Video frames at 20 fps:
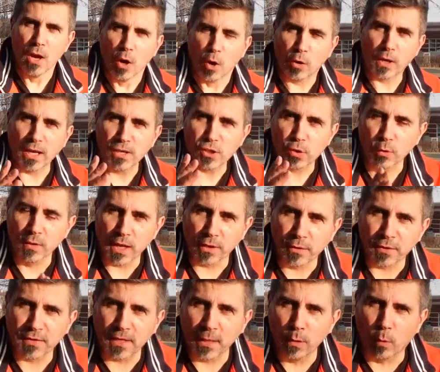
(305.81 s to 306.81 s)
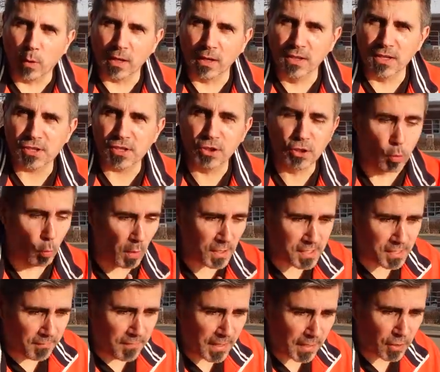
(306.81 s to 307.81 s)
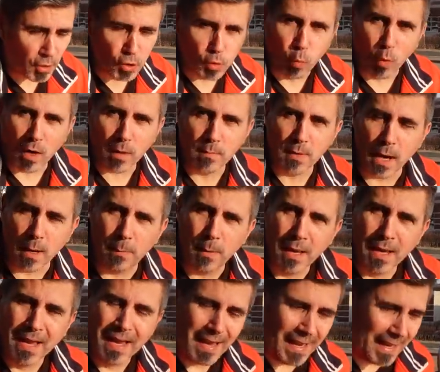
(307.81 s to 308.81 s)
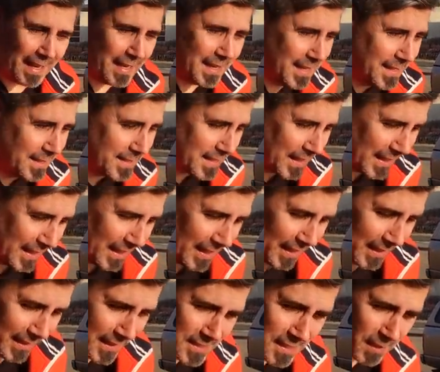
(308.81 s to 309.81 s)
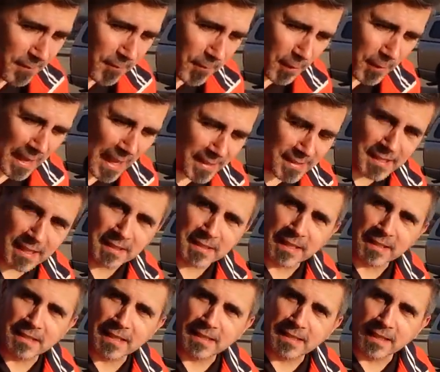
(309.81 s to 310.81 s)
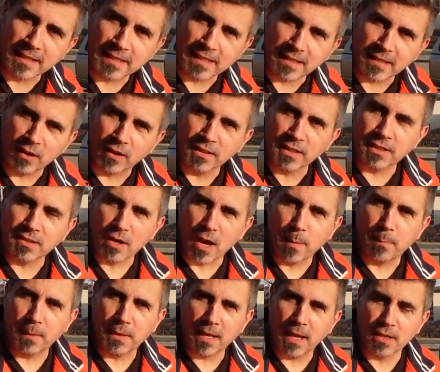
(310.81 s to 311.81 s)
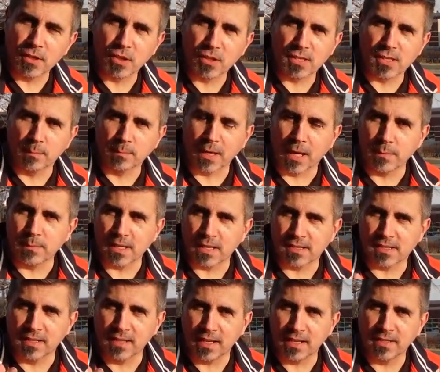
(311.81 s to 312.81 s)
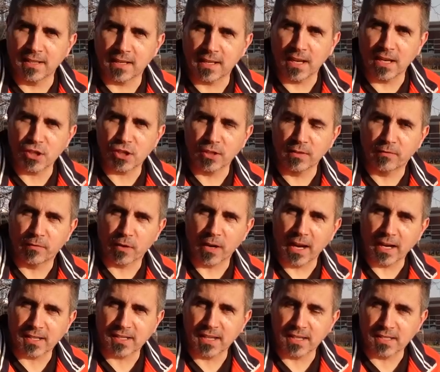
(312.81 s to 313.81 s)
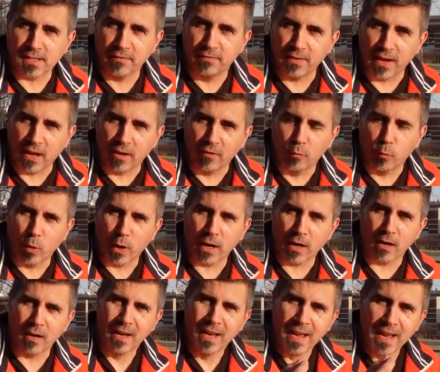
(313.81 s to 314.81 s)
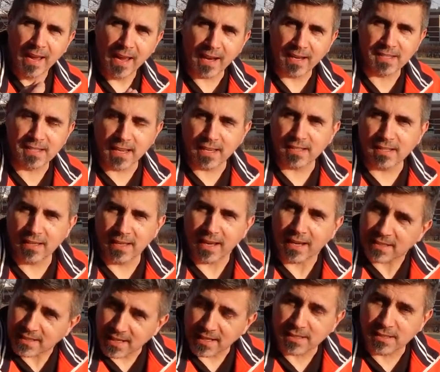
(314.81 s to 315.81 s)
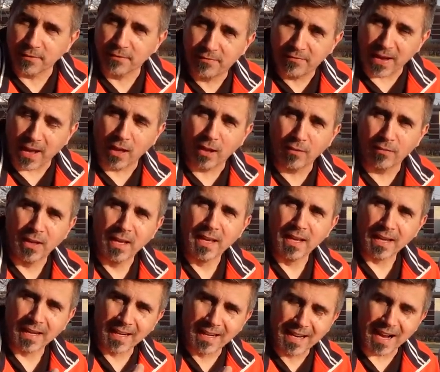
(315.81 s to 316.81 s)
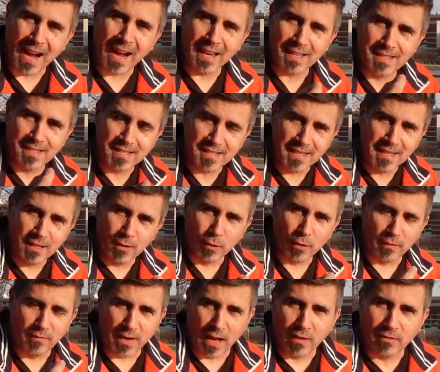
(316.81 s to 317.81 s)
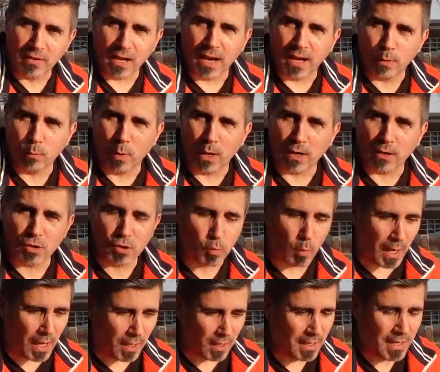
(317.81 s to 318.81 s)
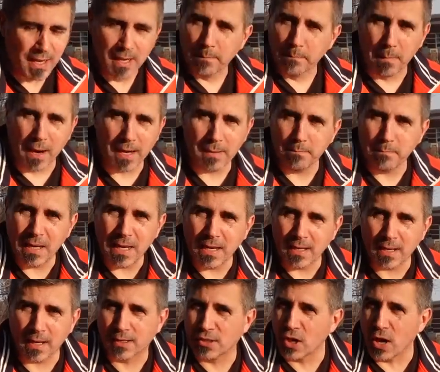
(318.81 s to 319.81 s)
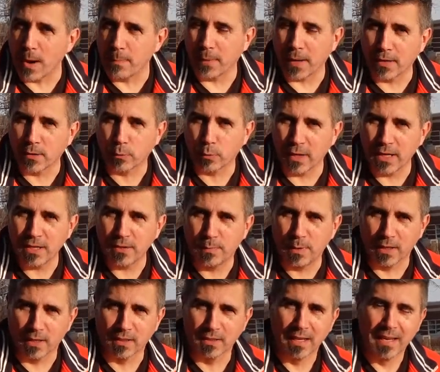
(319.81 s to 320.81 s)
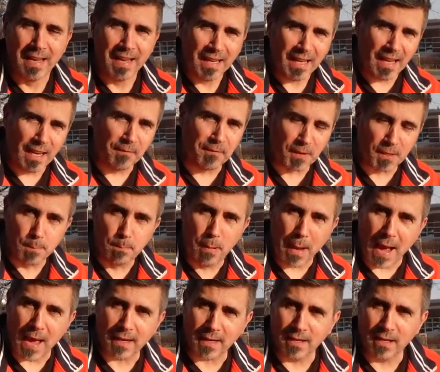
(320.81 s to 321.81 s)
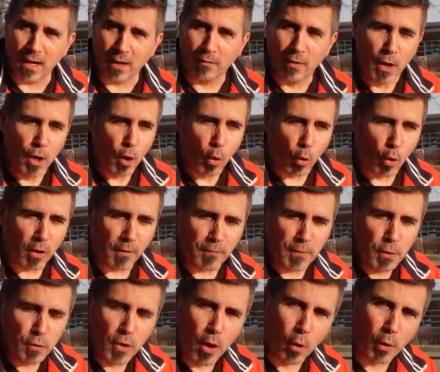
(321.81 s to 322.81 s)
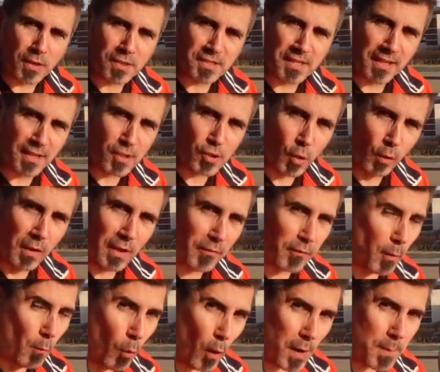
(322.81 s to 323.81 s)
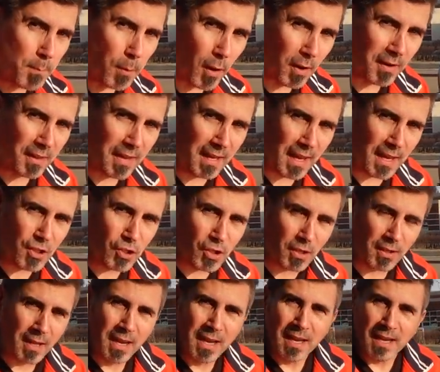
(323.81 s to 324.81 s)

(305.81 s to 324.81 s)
Okay, so another thing you want to listen to once the vehicle's warmed up is listen for that tick, tick, tick, tick, tick on the top of the engine. Sometimes that's an indication for excessive valve wear, excessive valve guide seal or valve guide wear as well. Might mean a top end rebuild if it's bad enough, or if you notice that it's only from one part of the engine.